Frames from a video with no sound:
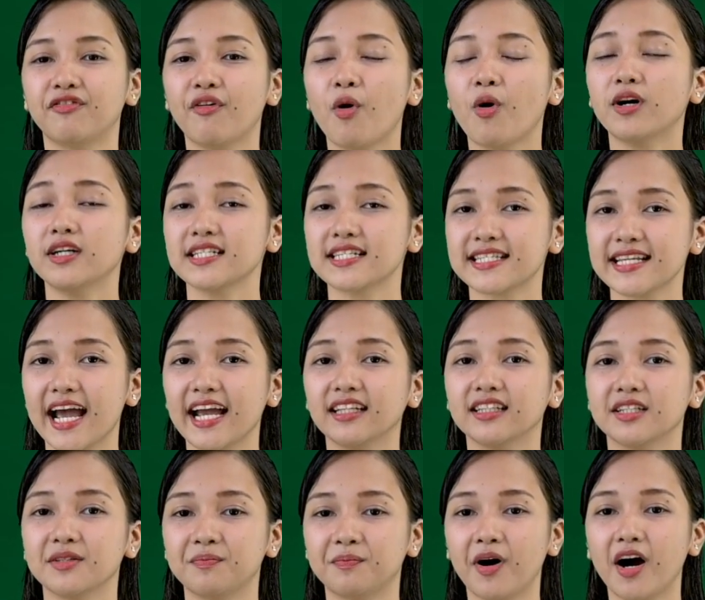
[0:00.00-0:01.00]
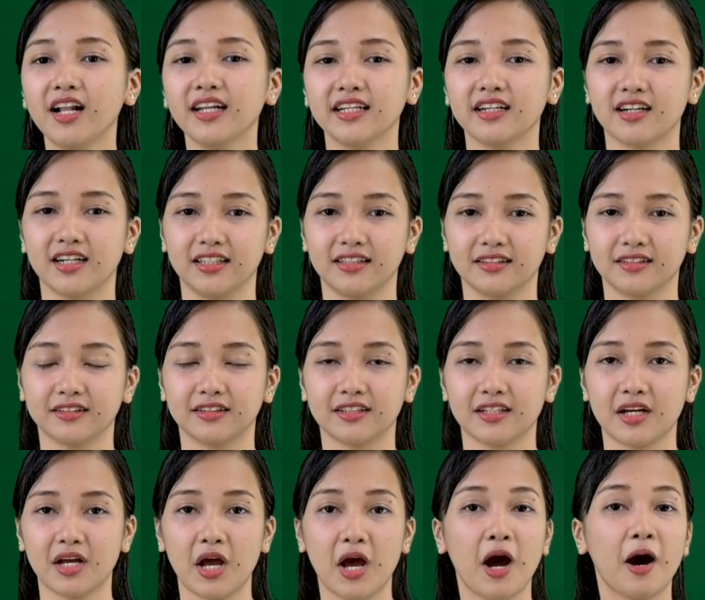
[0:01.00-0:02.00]
is a four-sided polygon.
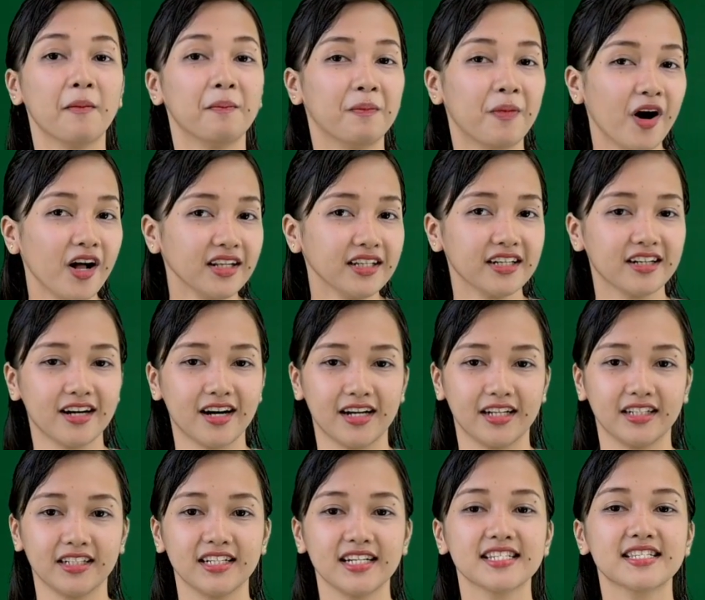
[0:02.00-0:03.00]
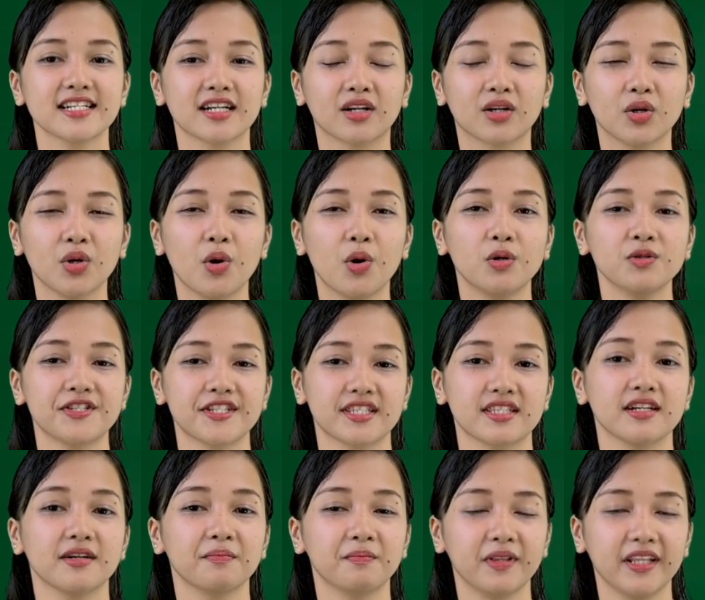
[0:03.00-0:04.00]
Polygon is a
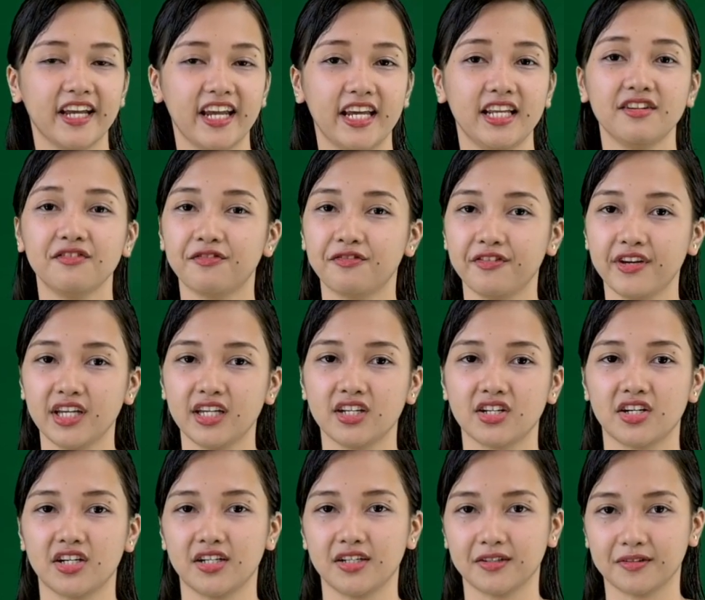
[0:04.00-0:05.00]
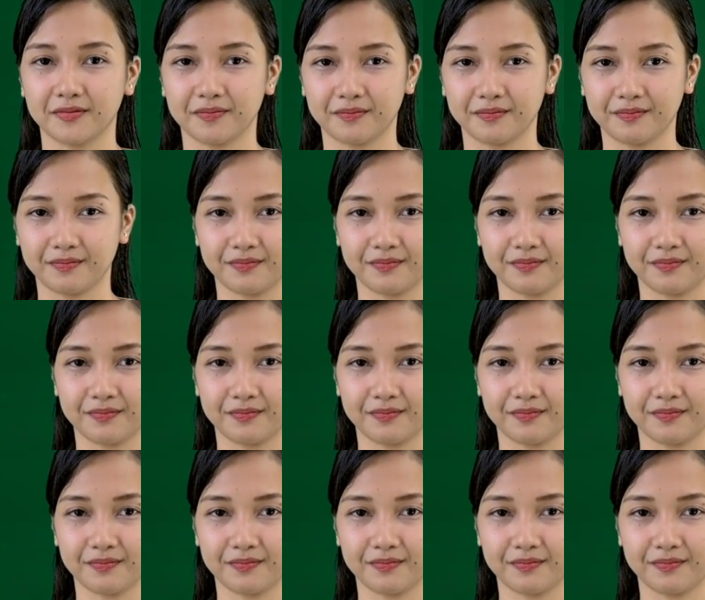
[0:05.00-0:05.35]
closed plane figure.